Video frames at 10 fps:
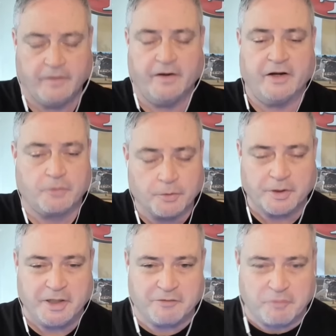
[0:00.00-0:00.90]
right, Larry Krueger
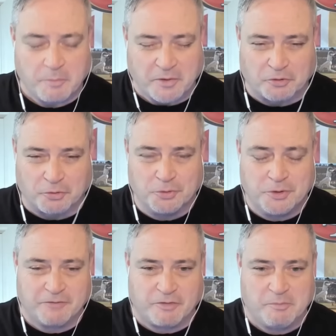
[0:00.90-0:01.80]
here from the
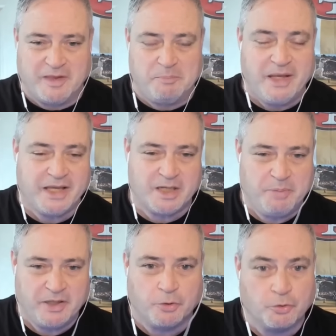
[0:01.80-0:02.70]
Krueg from the Pig and
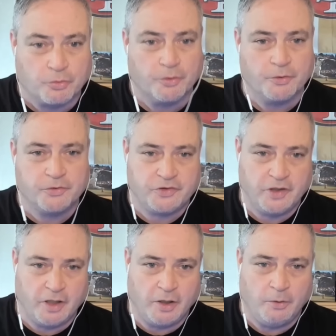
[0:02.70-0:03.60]
Pickle Krueg
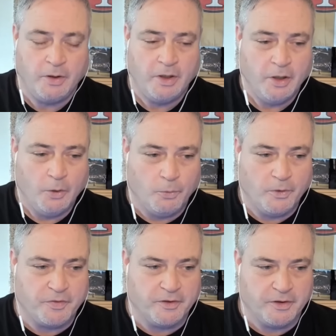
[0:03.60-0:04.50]
show
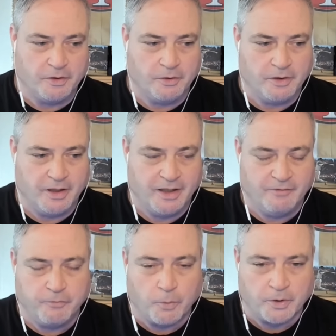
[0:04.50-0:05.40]
with a little uh,
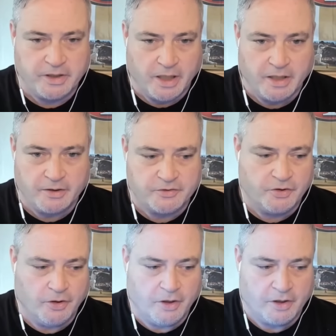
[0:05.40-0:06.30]
49er
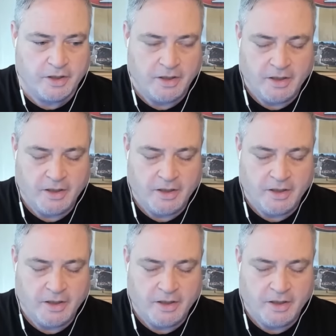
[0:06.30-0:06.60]
talk.